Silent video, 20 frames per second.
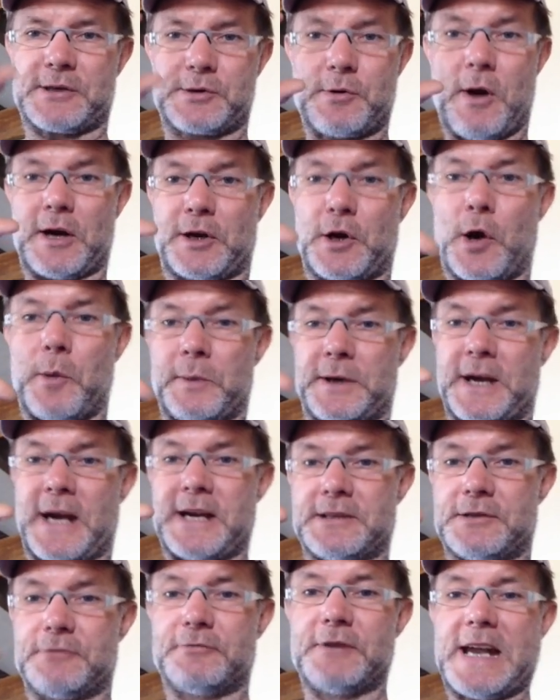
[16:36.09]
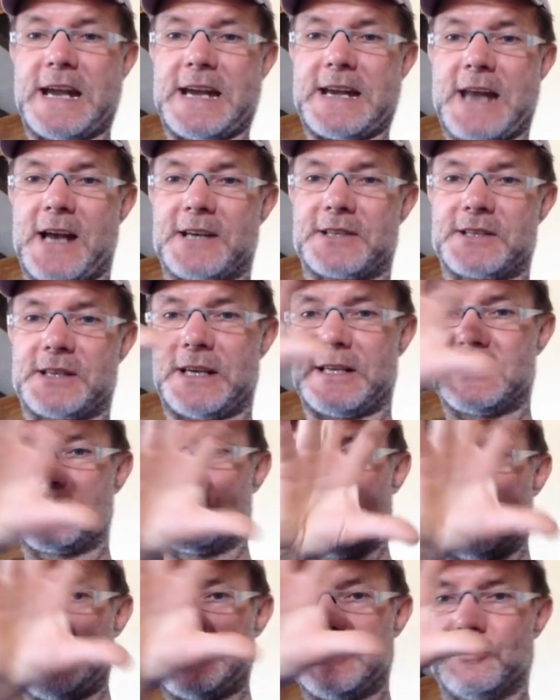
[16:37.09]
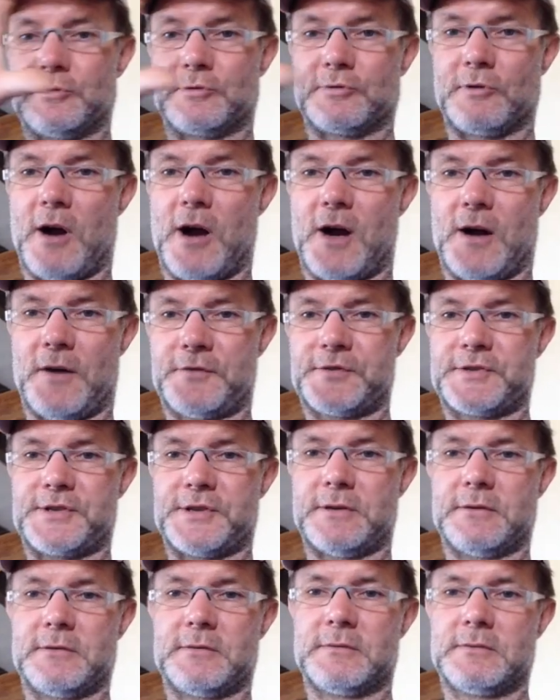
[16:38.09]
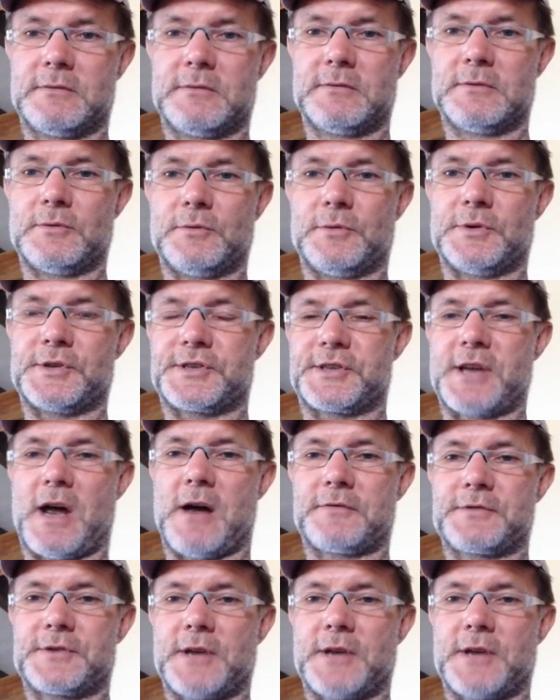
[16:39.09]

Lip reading: It's quite complicated to read, actually. It's all these little graphs and all the stuff.